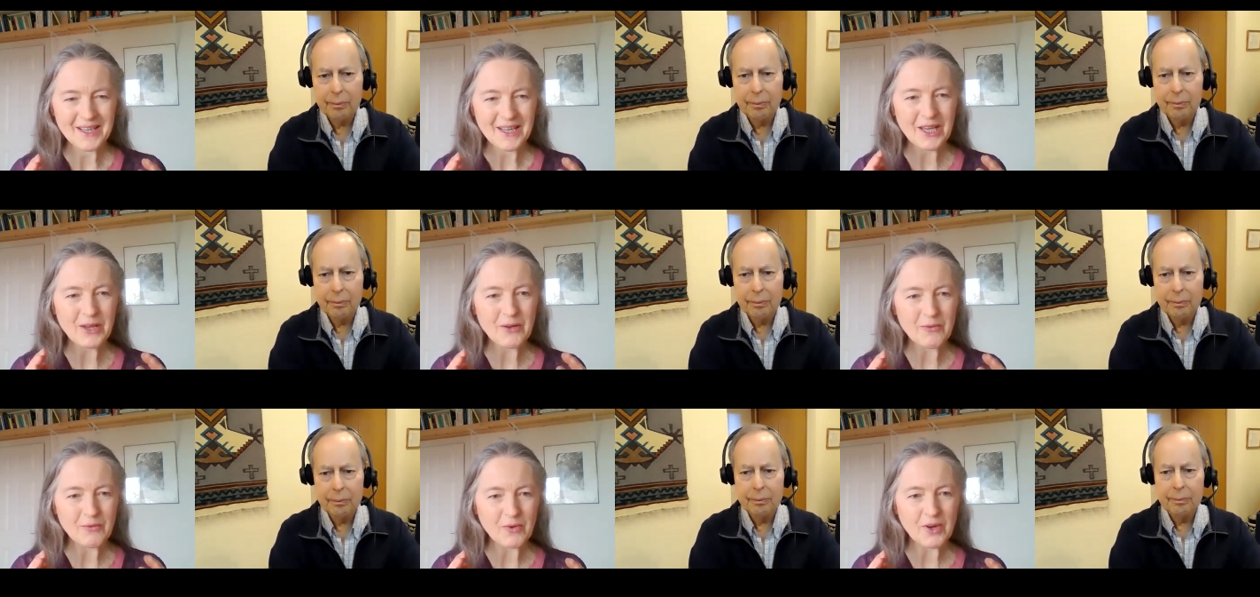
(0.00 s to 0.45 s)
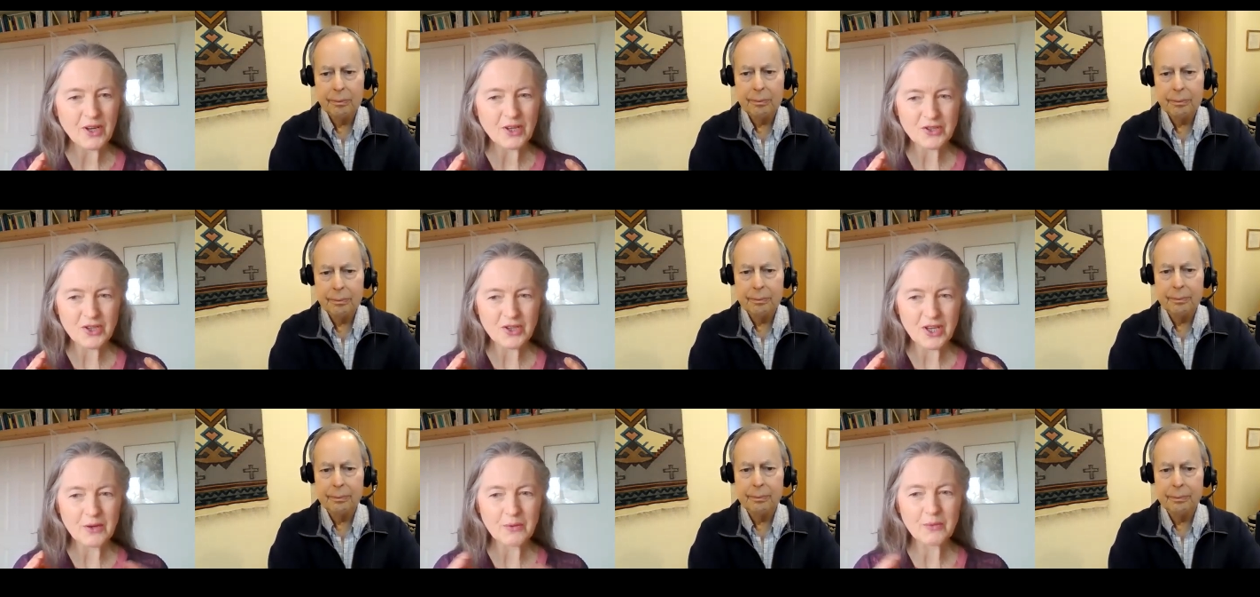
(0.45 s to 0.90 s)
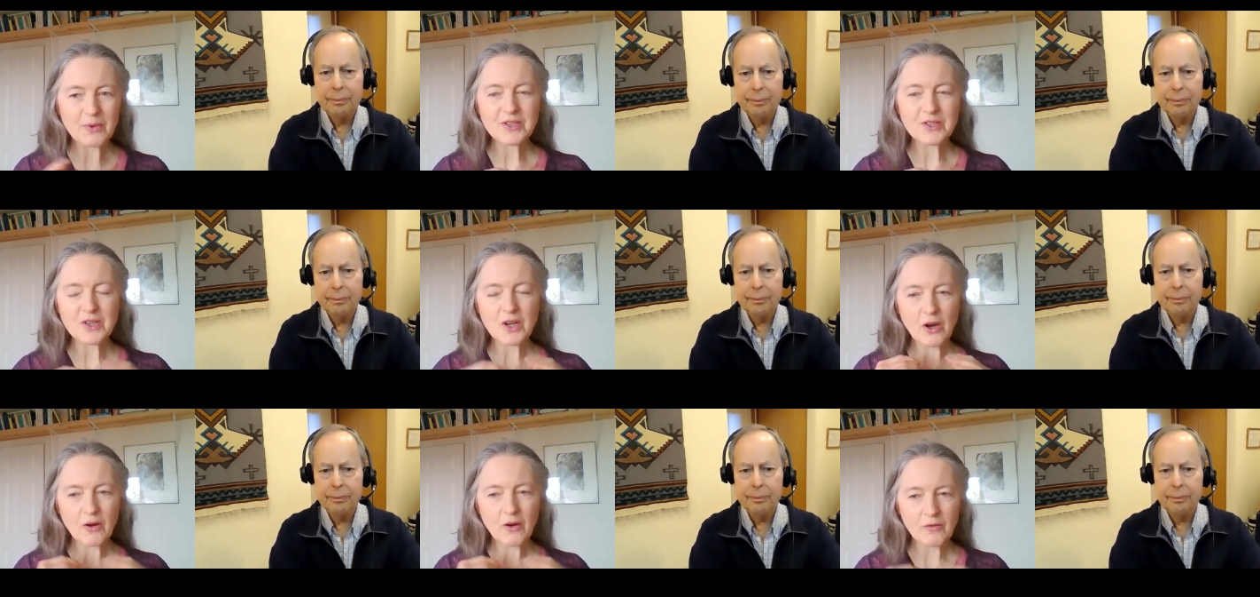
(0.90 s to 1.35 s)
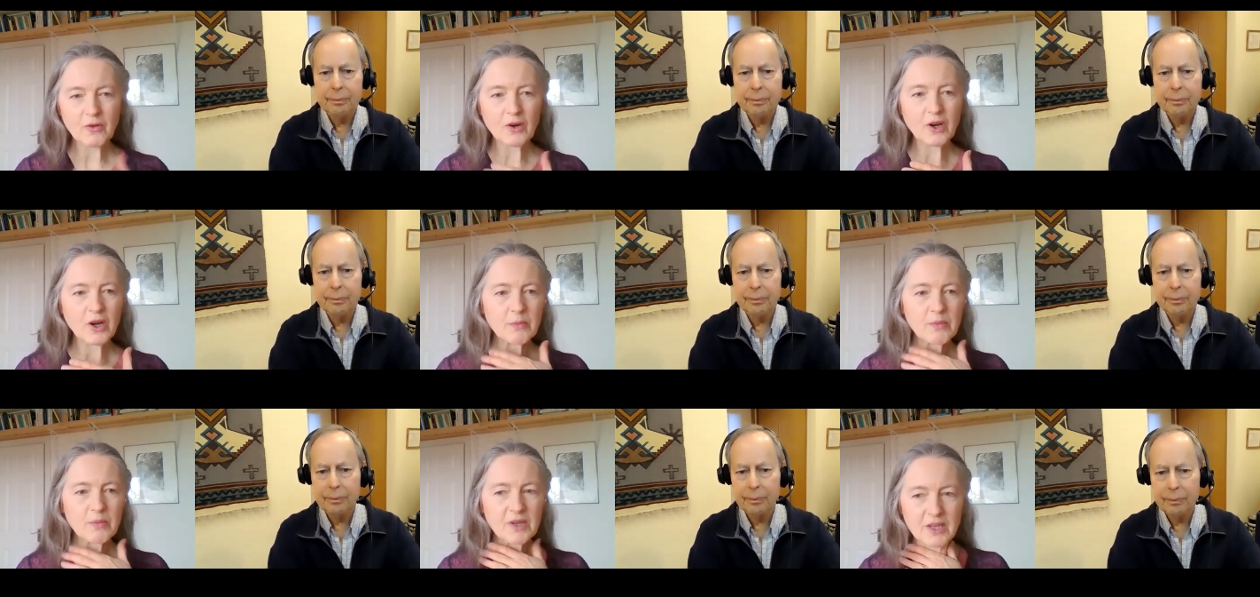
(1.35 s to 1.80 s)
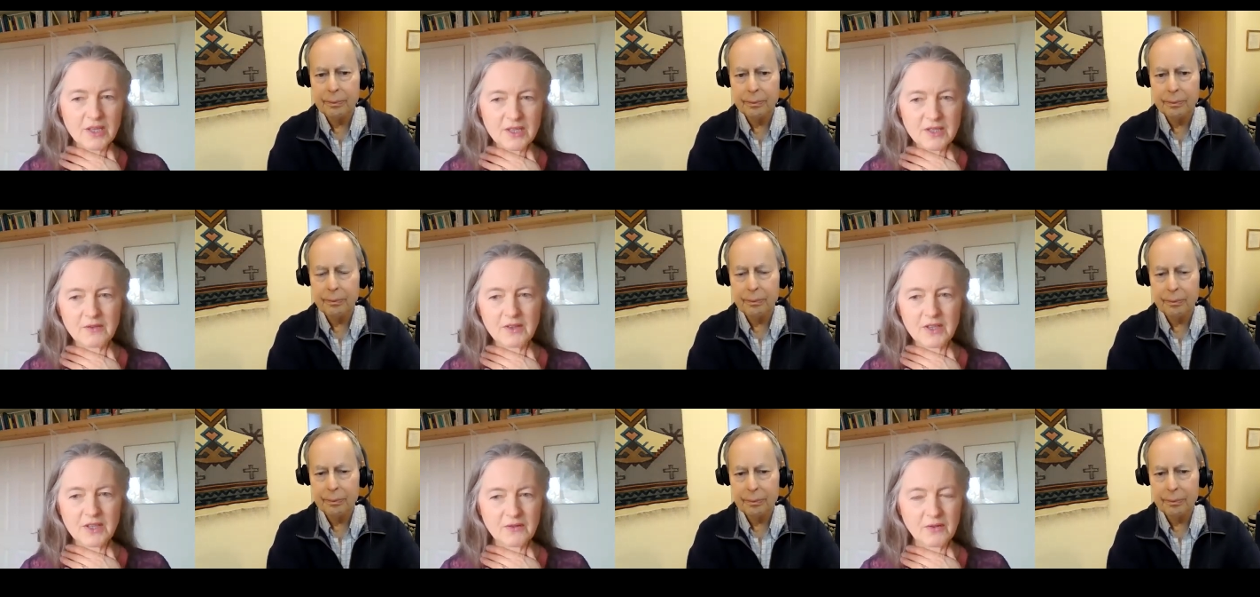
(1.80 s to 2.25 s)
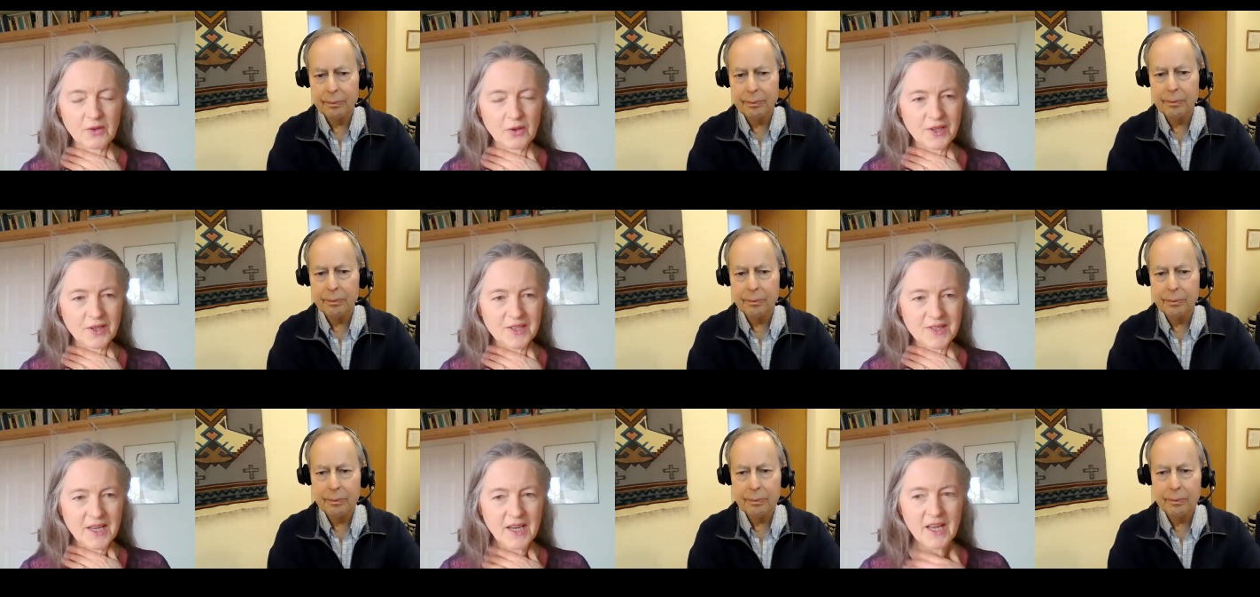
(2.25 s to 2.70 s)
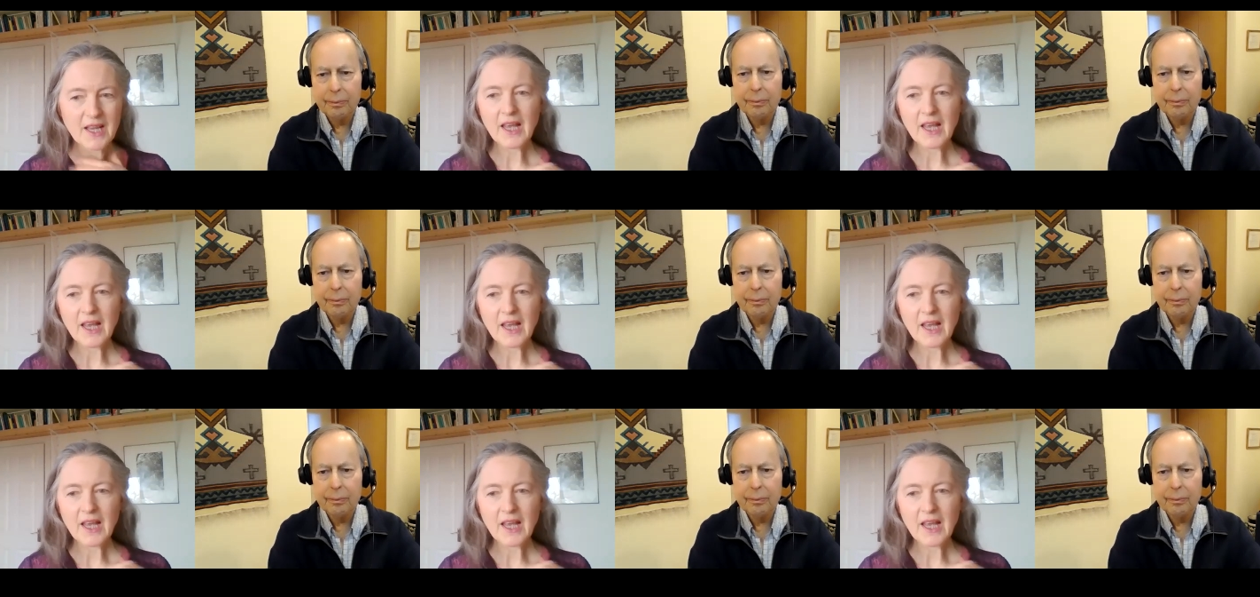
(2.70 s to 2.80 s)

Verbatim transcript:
Speaker 1: in which he was off work because of his voice